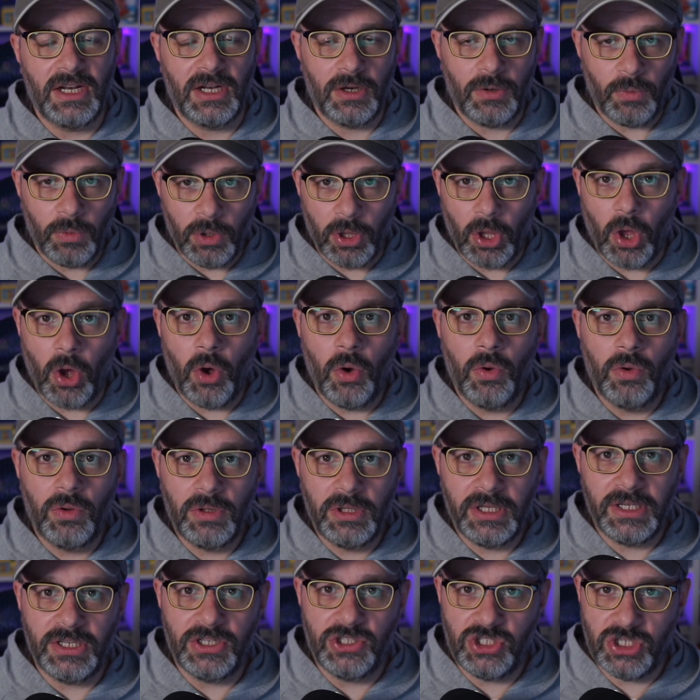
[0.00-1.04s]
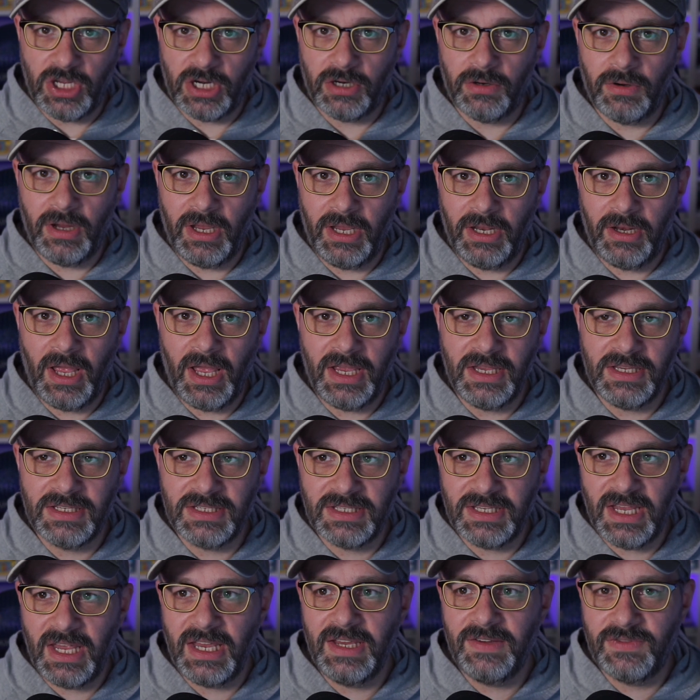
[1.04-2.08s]
It will only generate a
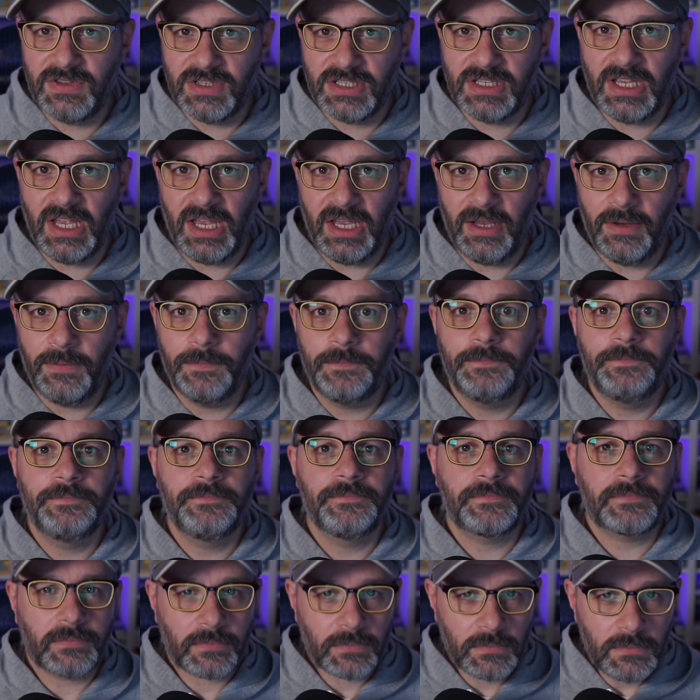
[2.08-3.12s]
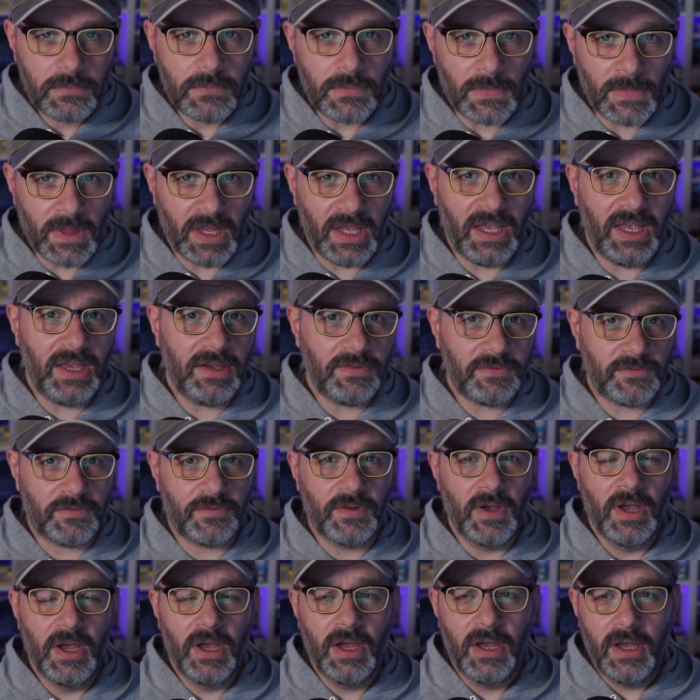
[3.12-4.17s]
save state if
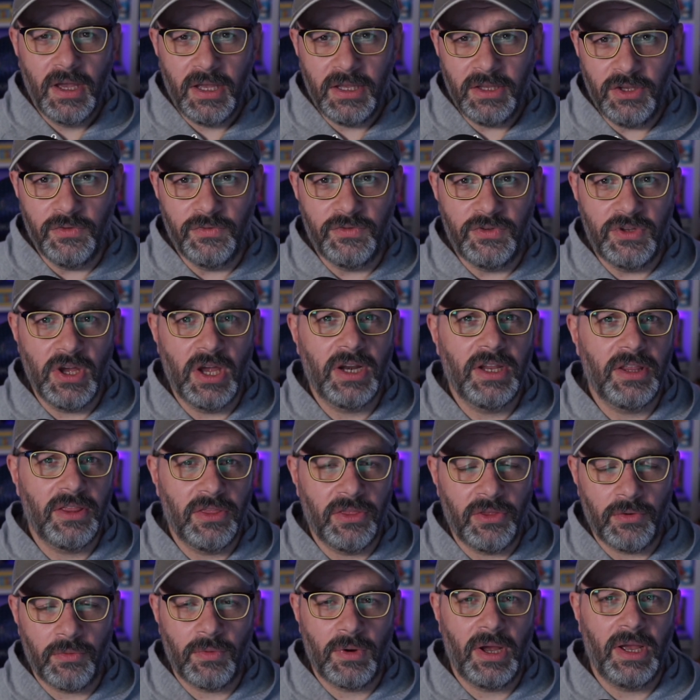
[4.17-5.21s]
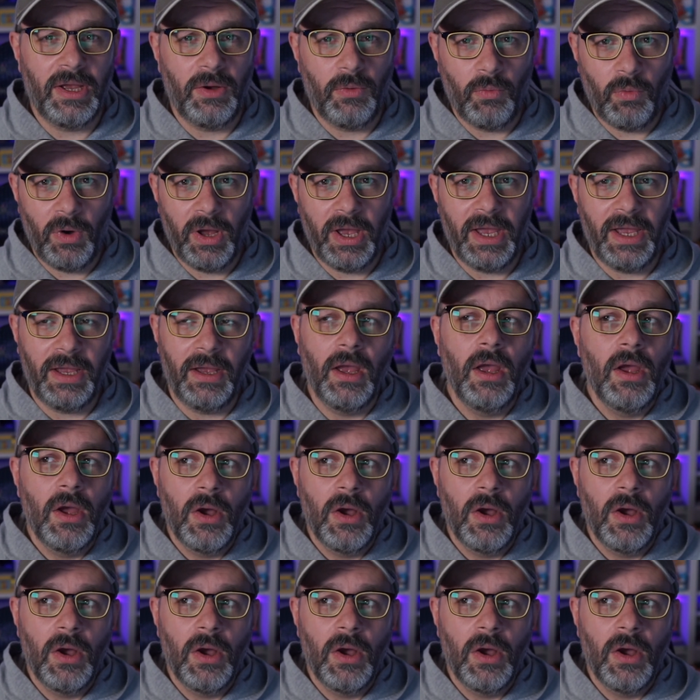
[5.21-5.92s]
you've done it the right way.